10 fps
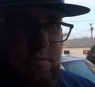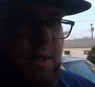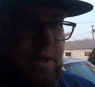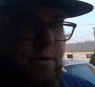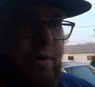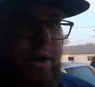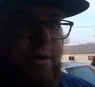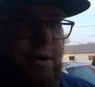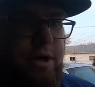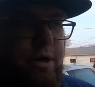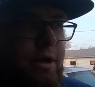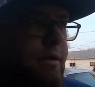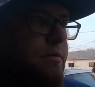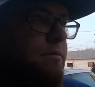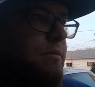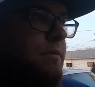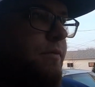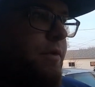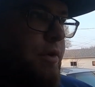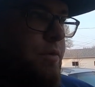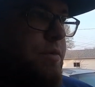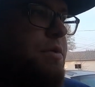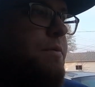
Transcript: around our area for used.